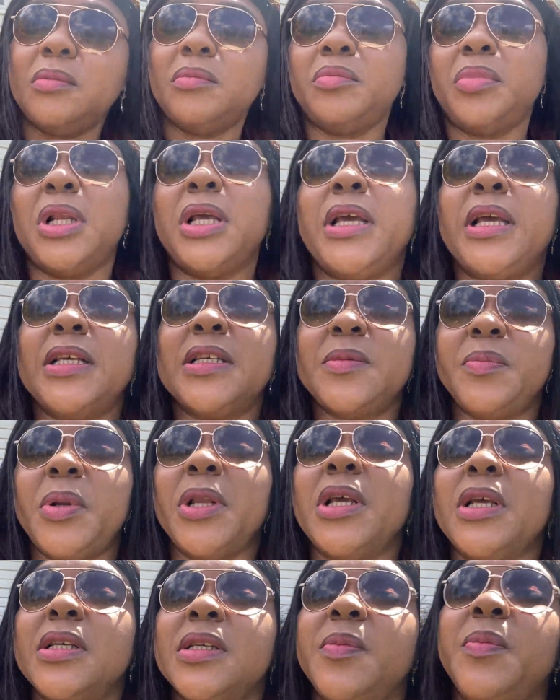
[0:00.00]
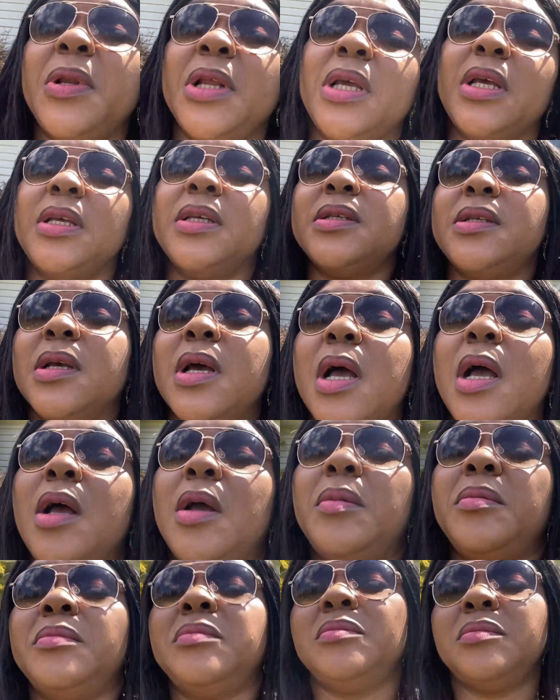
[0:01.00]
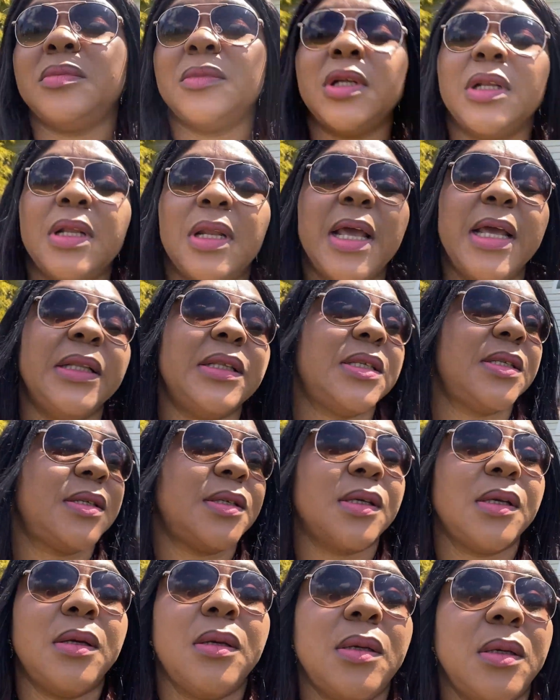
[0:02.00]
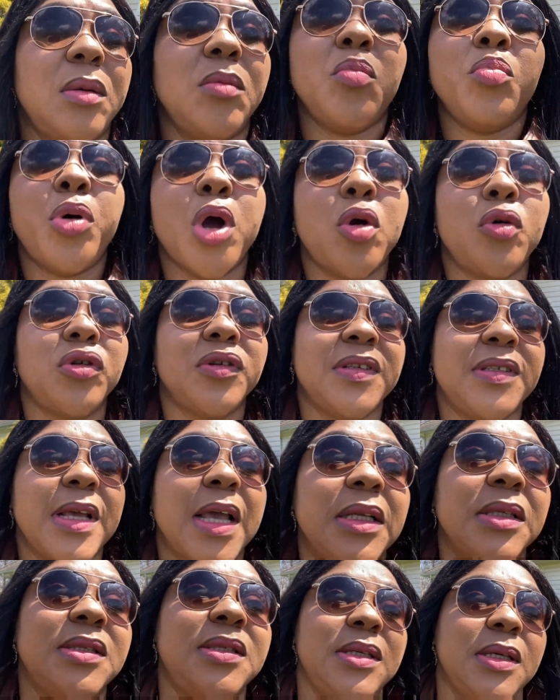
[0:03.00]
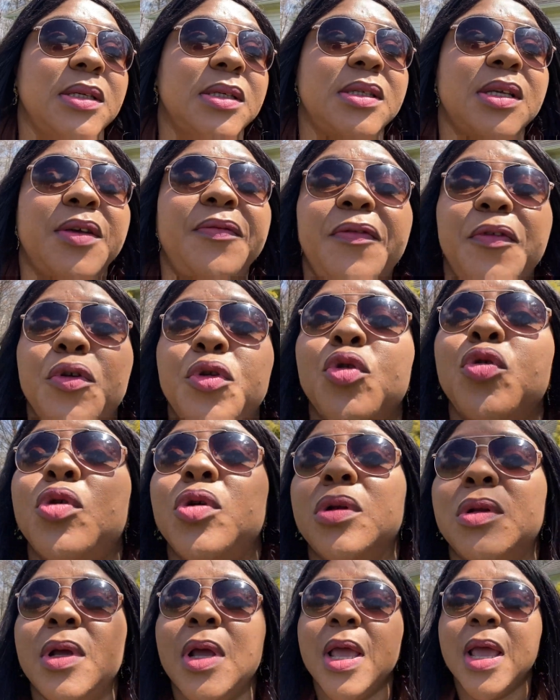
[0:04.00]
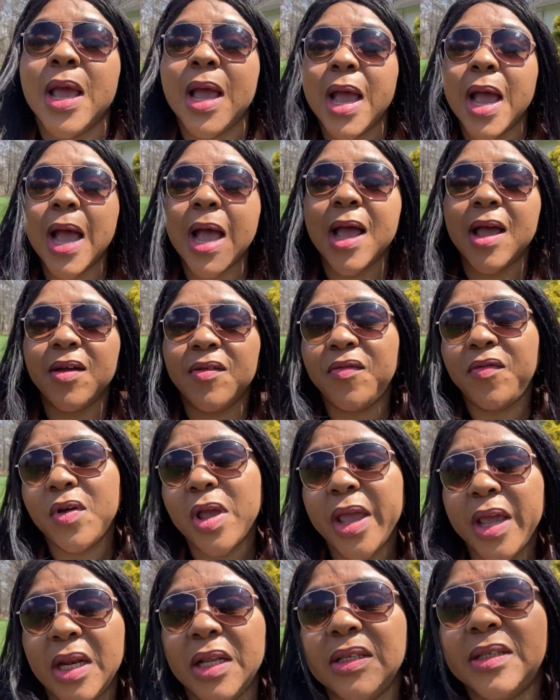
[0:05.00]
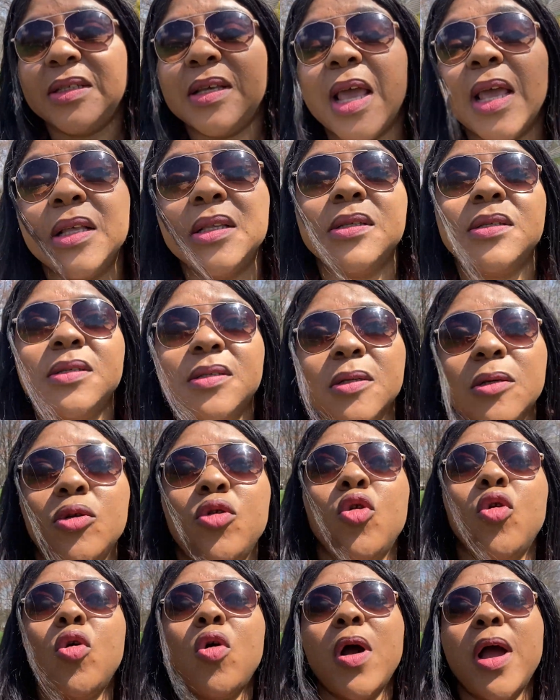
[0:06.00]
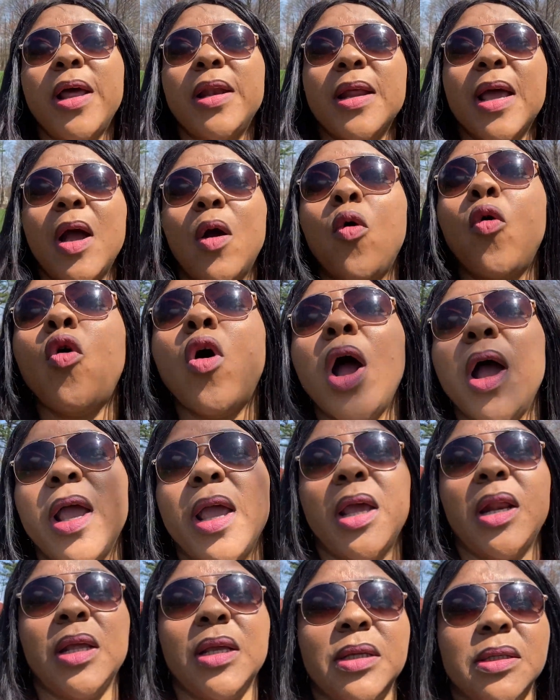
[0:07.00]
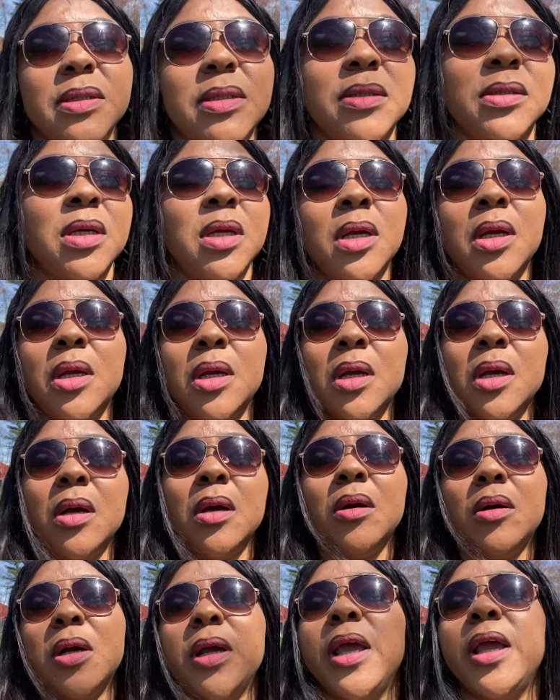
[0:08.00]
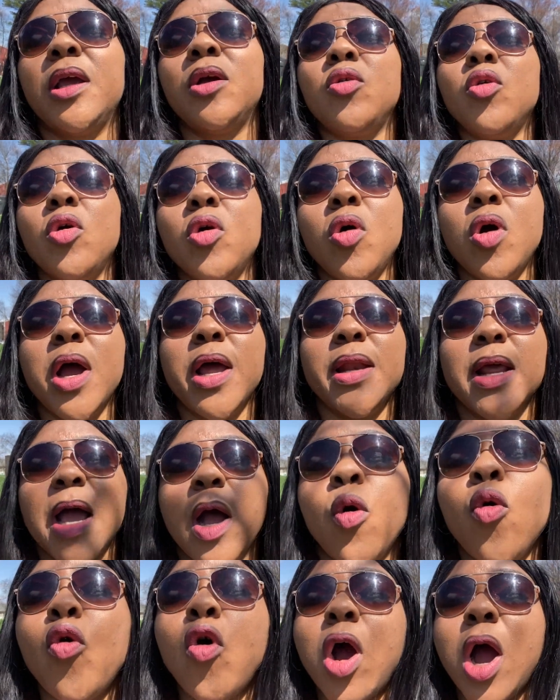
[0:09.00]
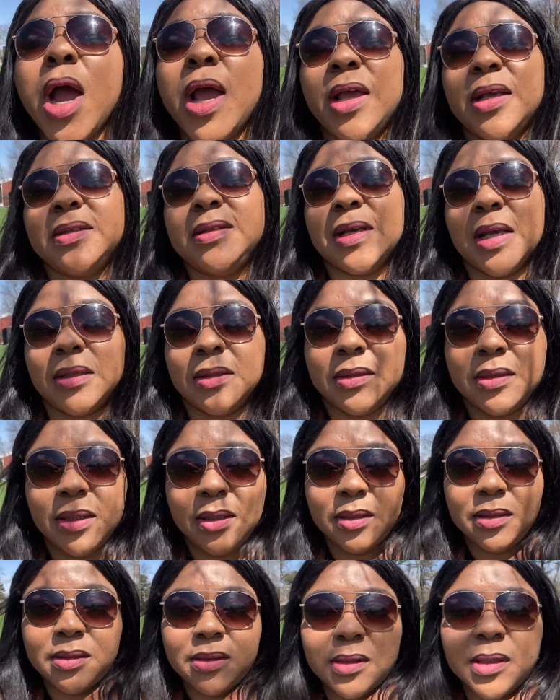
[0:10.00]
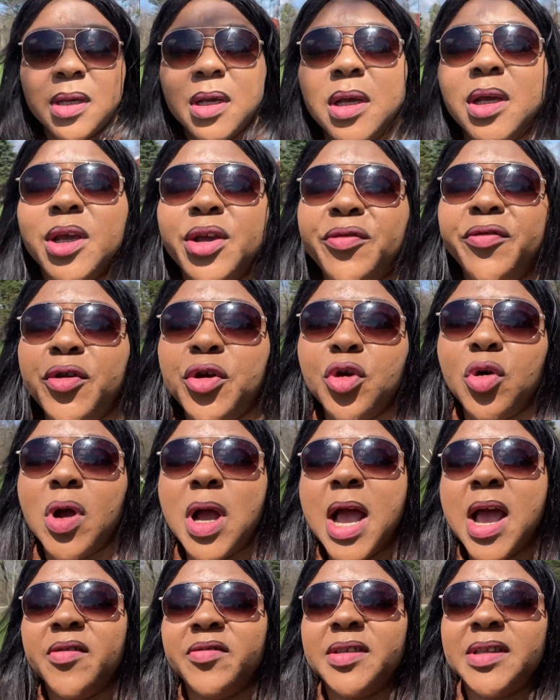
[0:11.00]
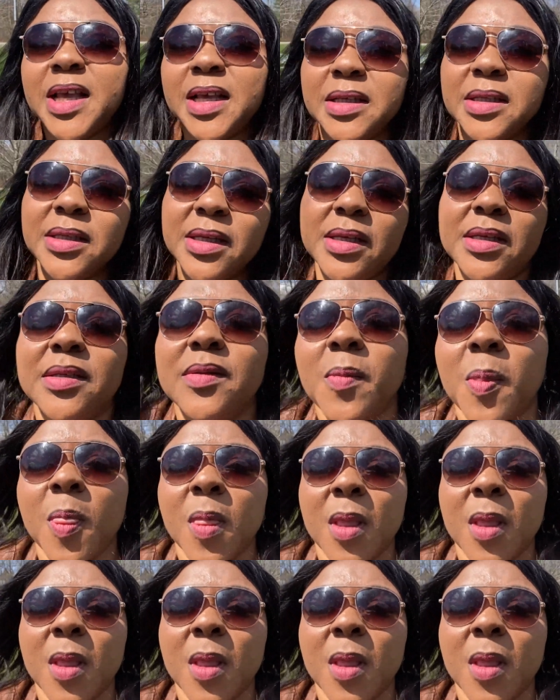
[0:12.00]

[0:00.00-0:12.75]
Please, please, please, let's borrow senses. If you don't have any sense, go and acquire it. Okay, go and acquire senses. If you don't have senses,